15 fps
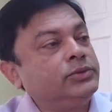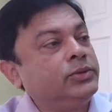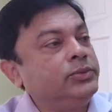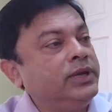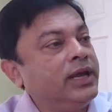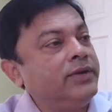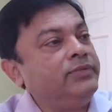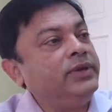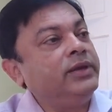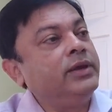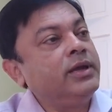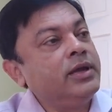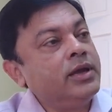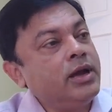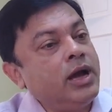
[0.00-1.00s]
So we have the
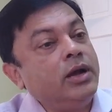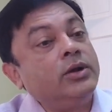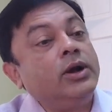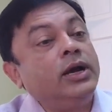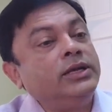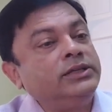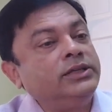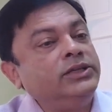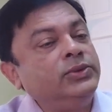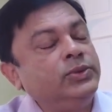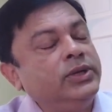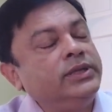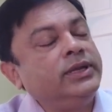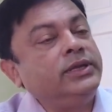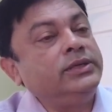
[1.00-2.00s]
oncology
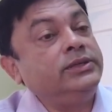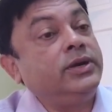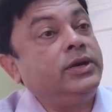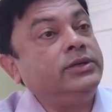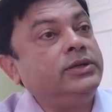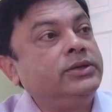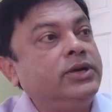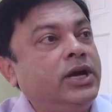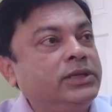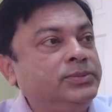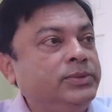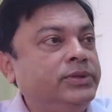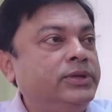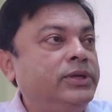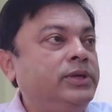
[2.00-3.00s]
unit at the Georgetown
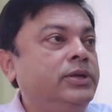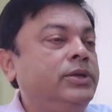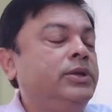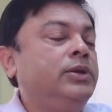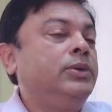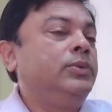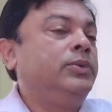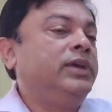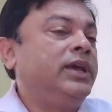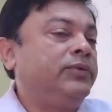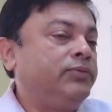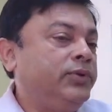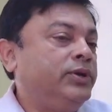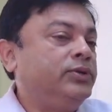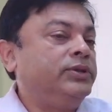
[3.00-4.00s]
Hospital. We
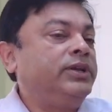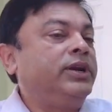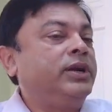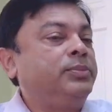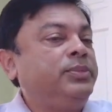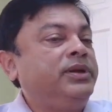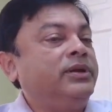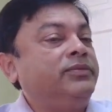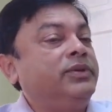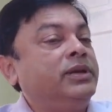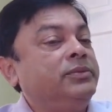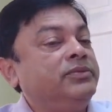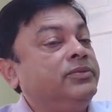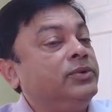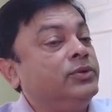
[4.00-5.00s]
have radiotherapy
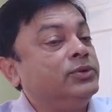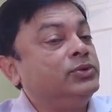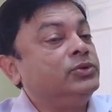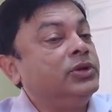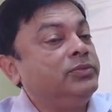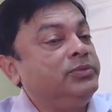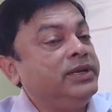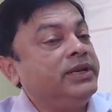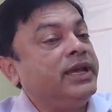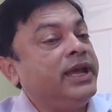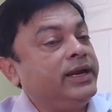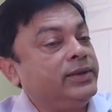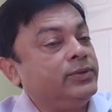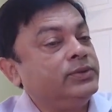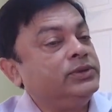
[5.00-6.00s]
available for those who have been
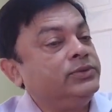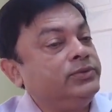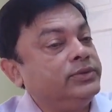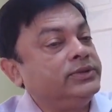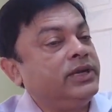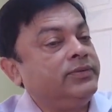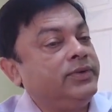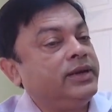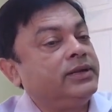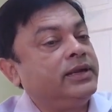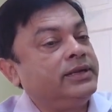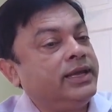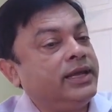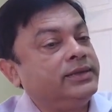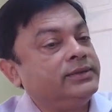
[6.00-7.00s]
diagnosed with
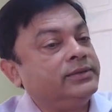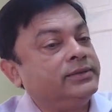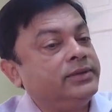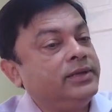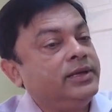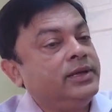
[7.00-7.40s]
cervical cancer.